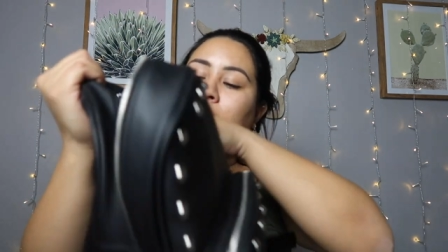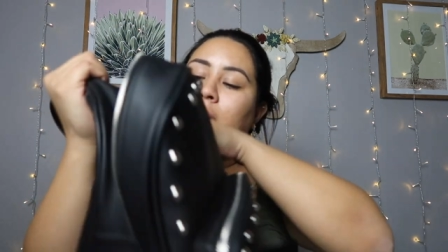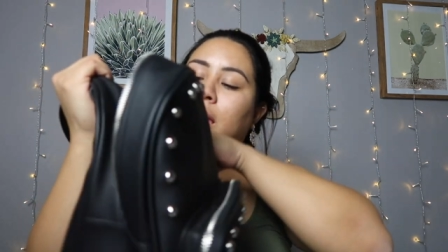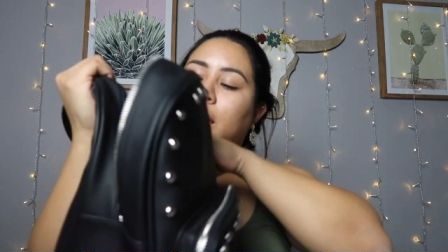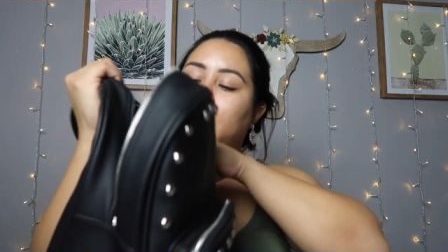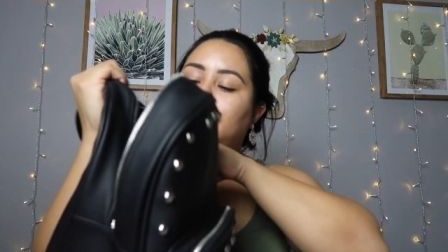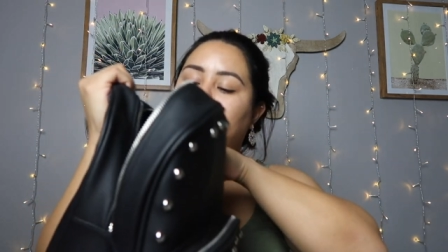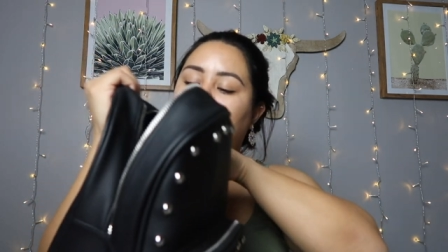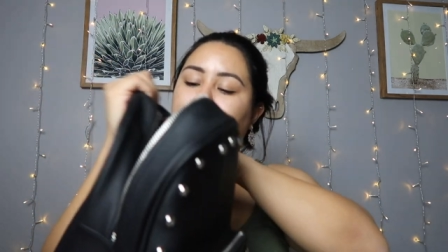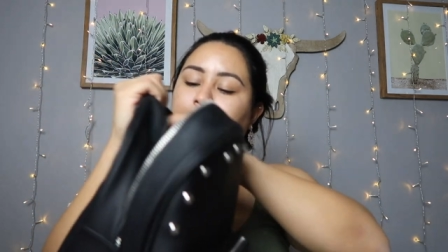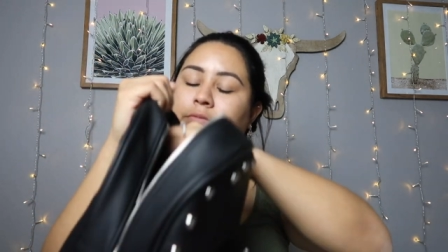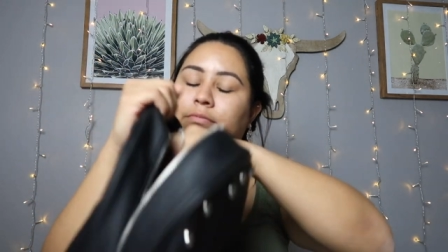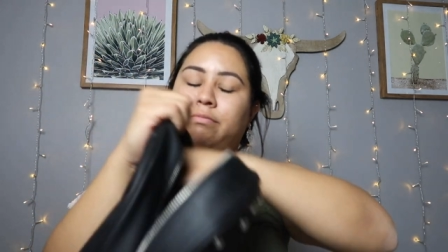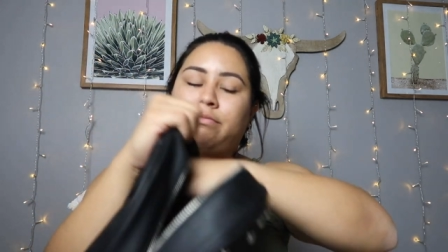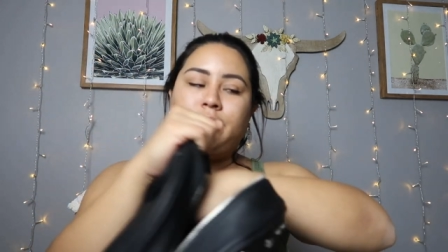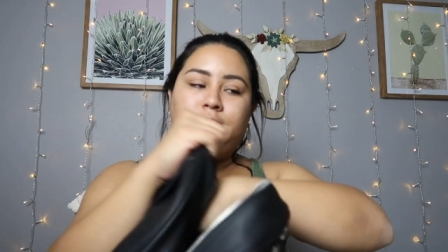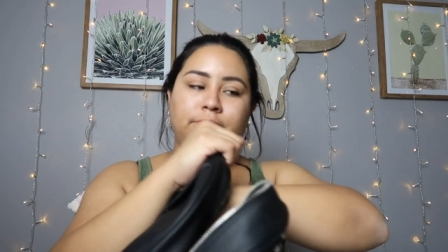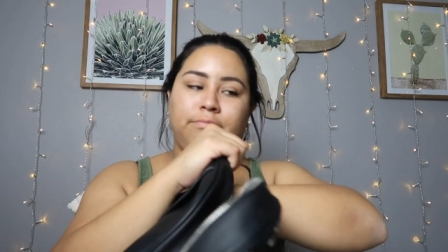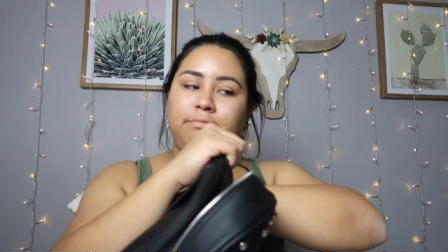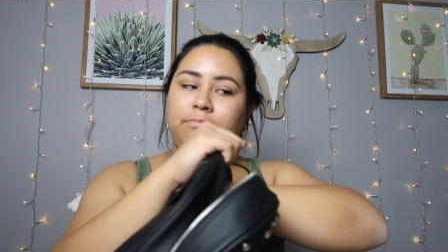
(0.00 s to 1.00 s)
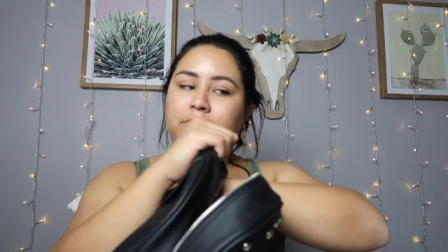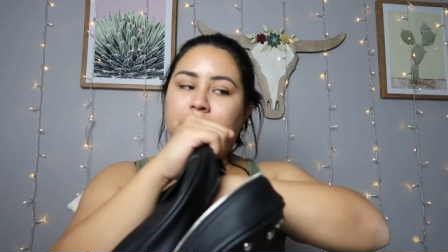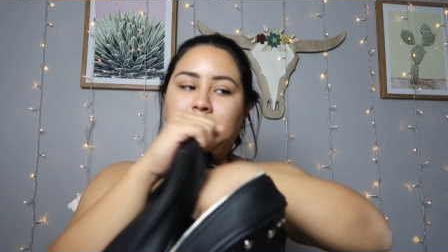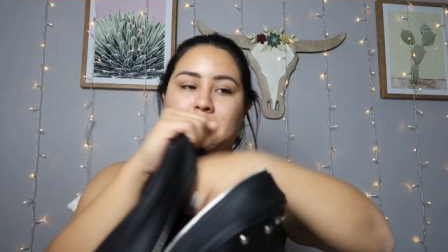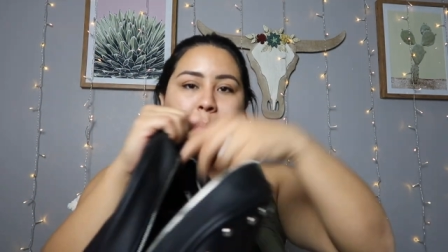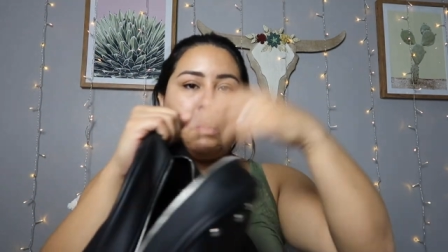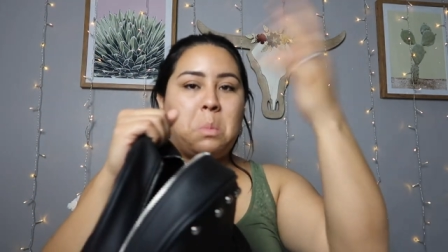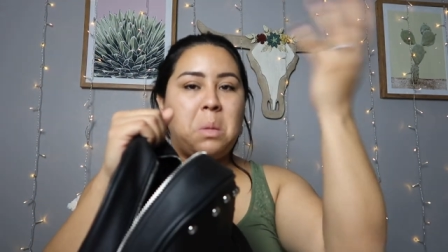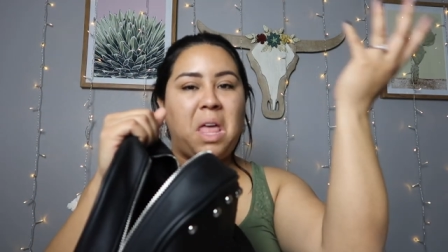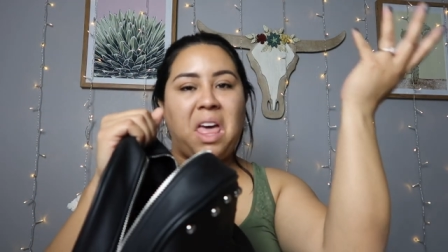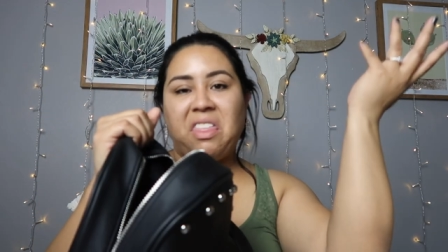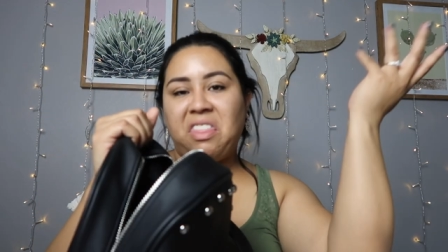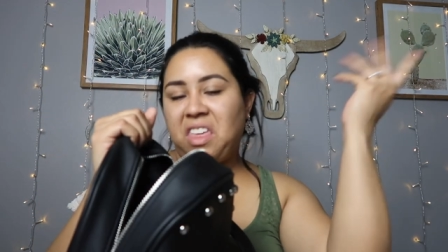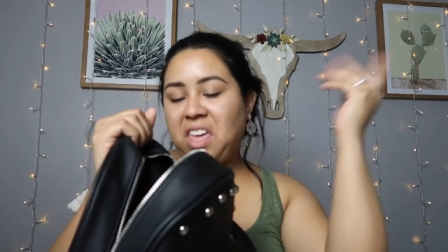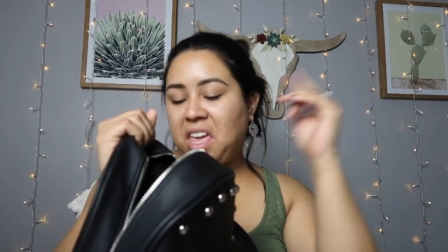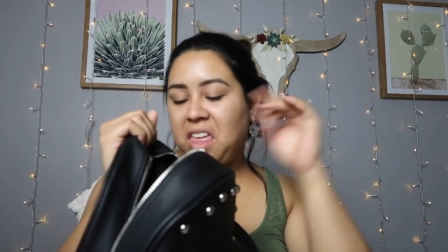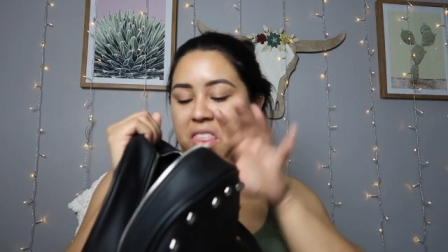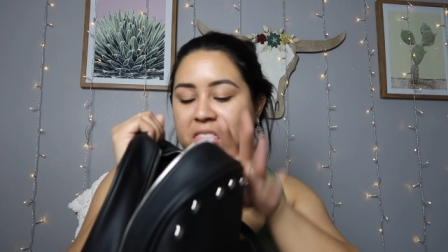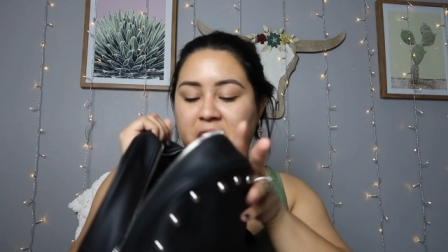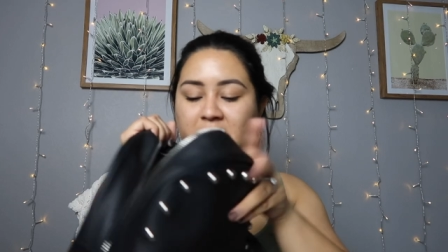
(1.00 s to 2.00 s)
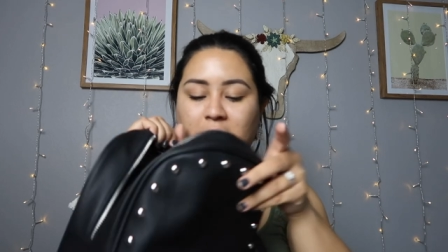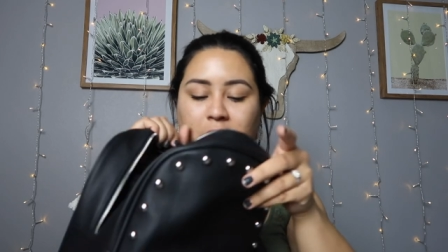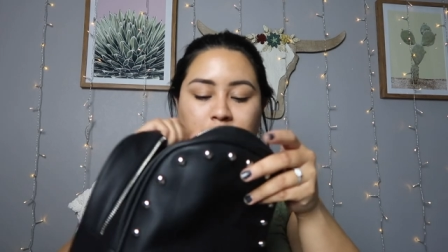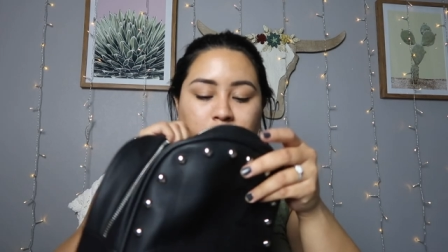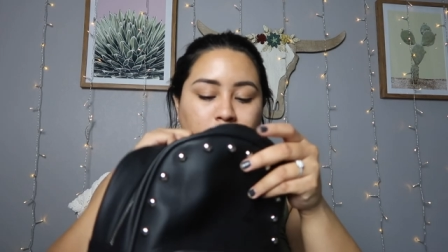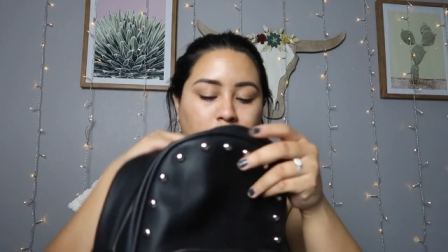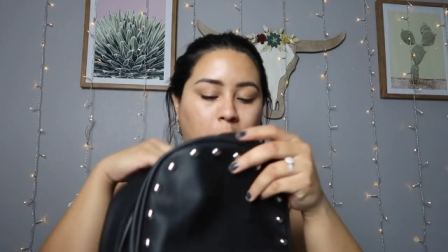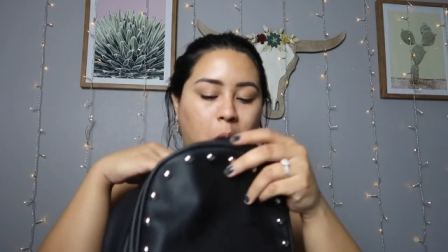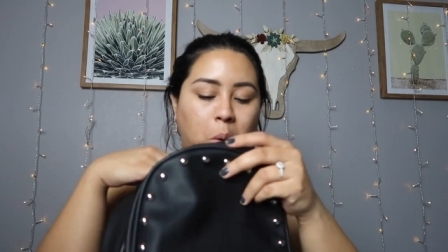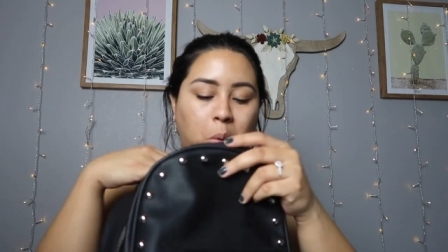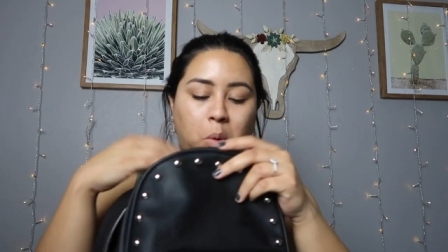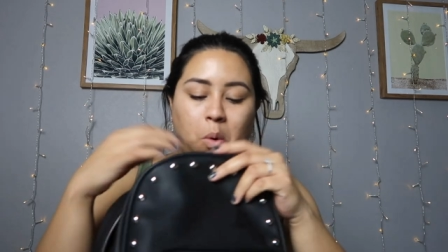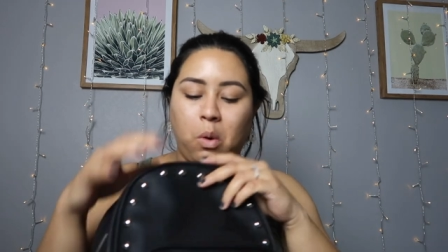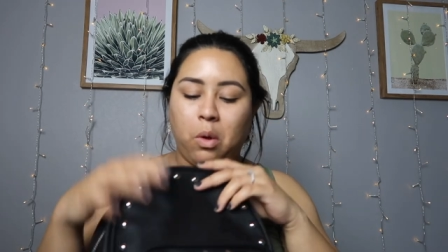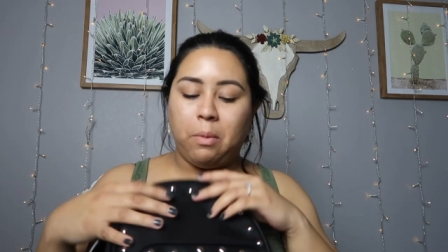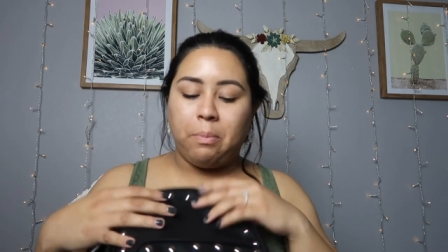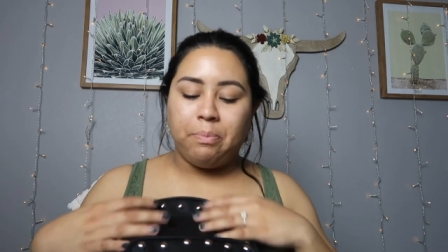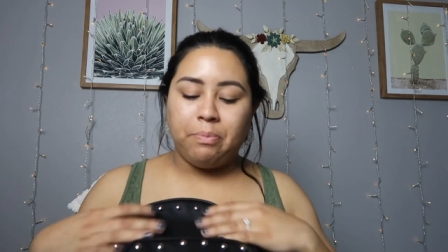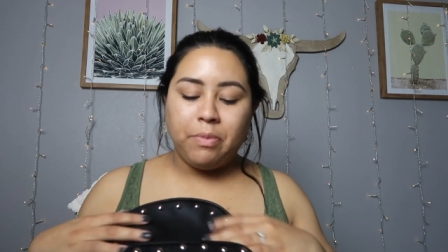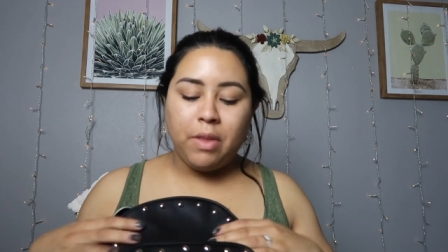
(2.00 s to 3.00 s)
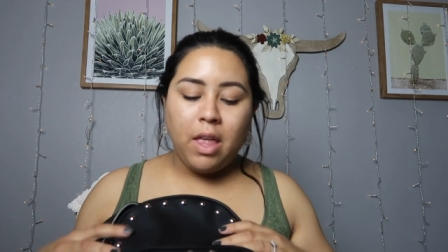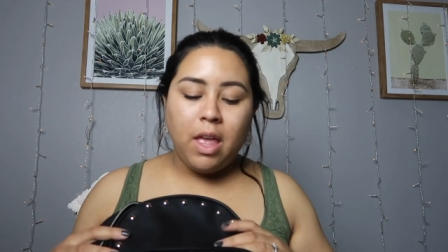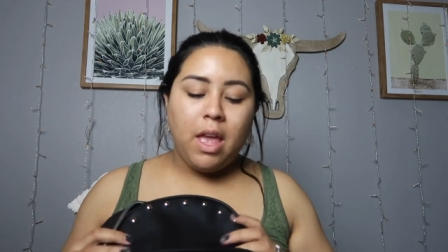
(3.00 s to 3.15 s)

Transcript: have nothing in there, so cool.